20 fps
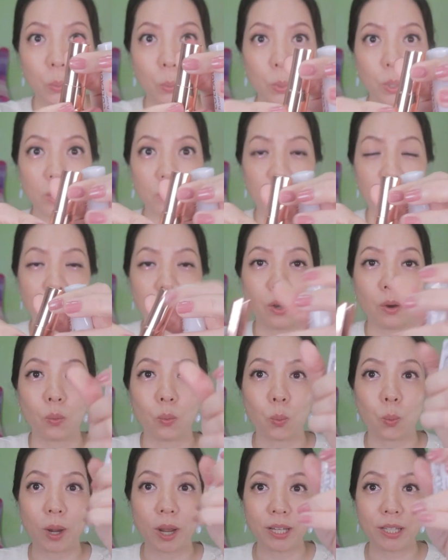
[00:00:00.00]
with a
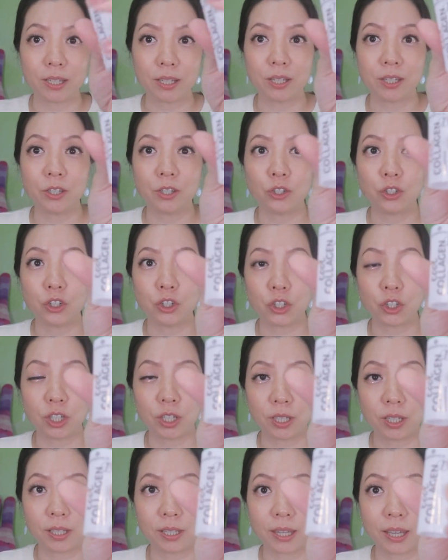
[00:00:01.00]
white
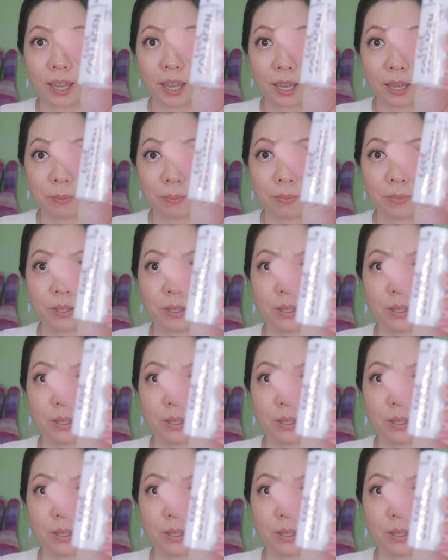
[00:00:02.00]
sheer cap.